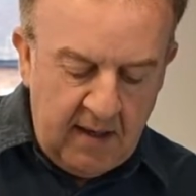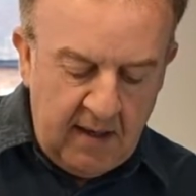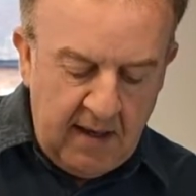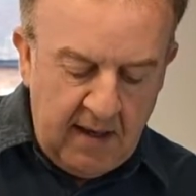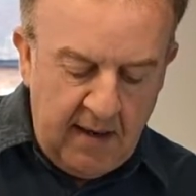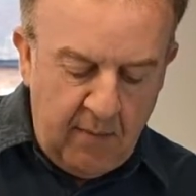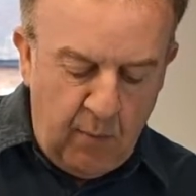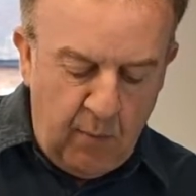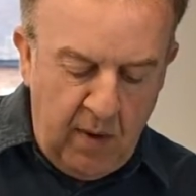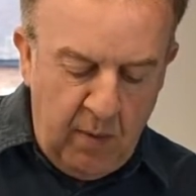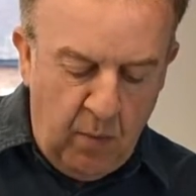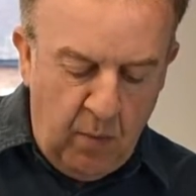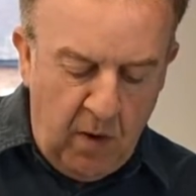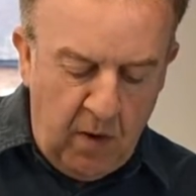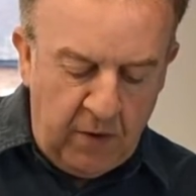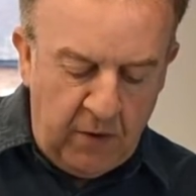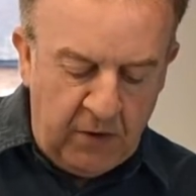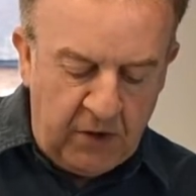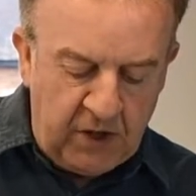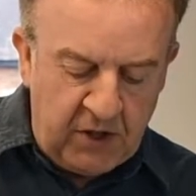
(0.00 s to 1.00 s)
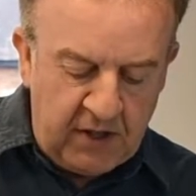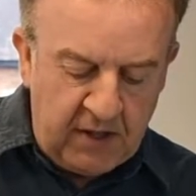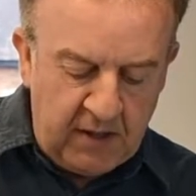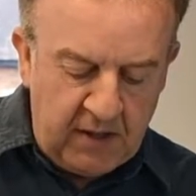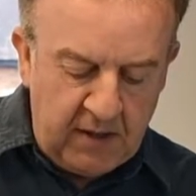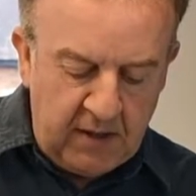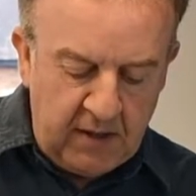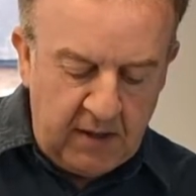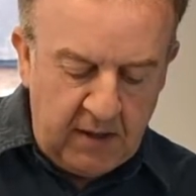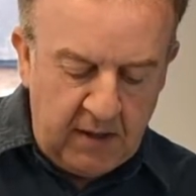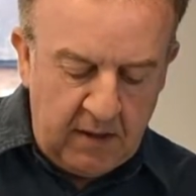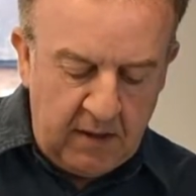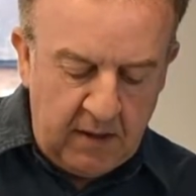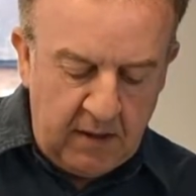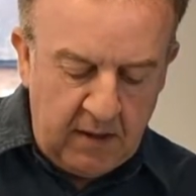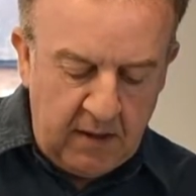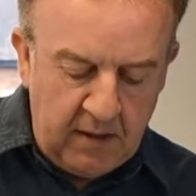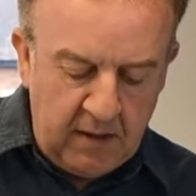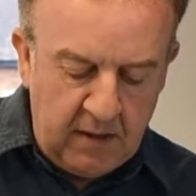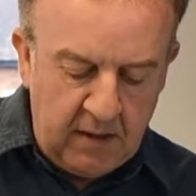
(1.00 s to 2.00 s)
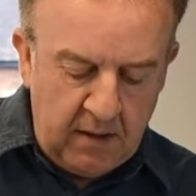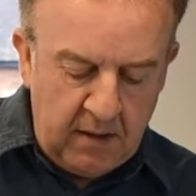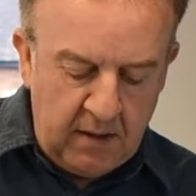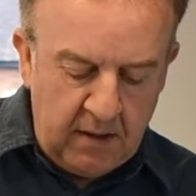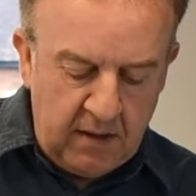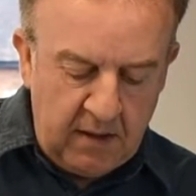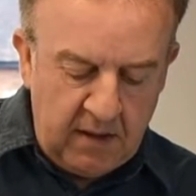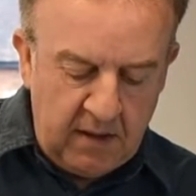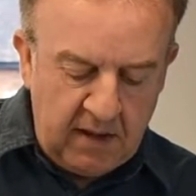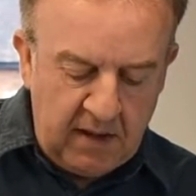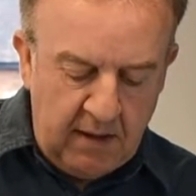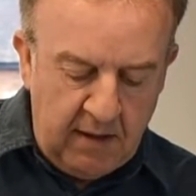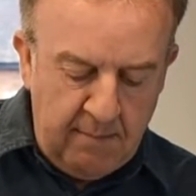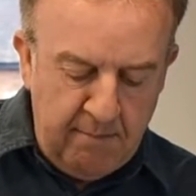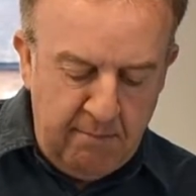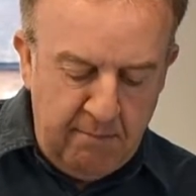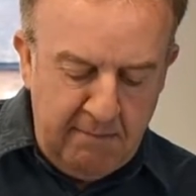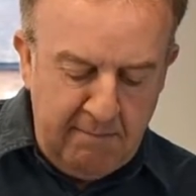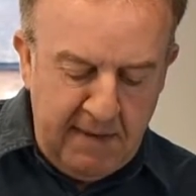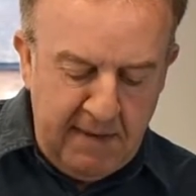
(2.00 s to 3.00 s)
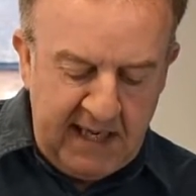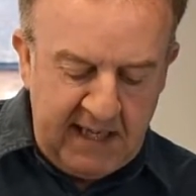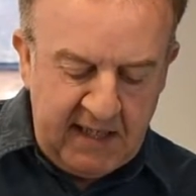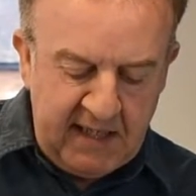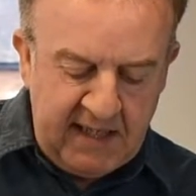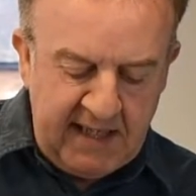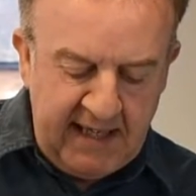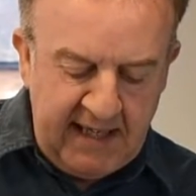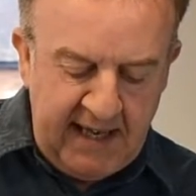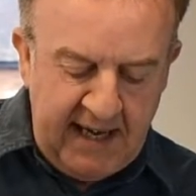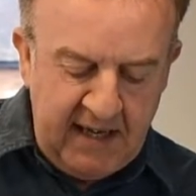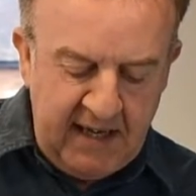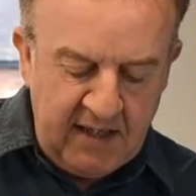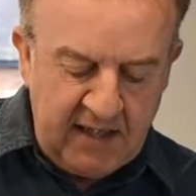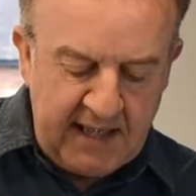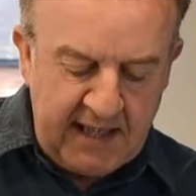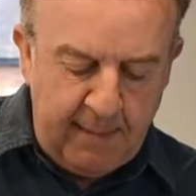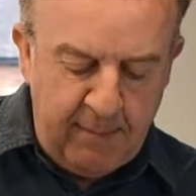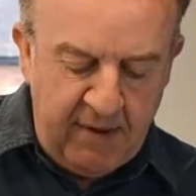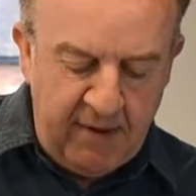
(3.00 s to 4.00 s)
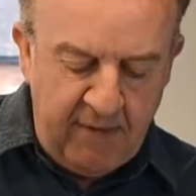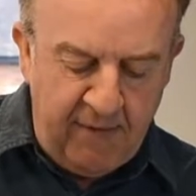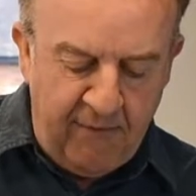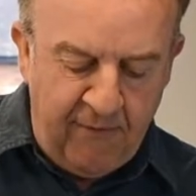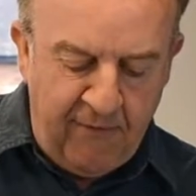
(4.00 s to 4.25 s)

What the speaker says: that we want. So I'm mixing in some of the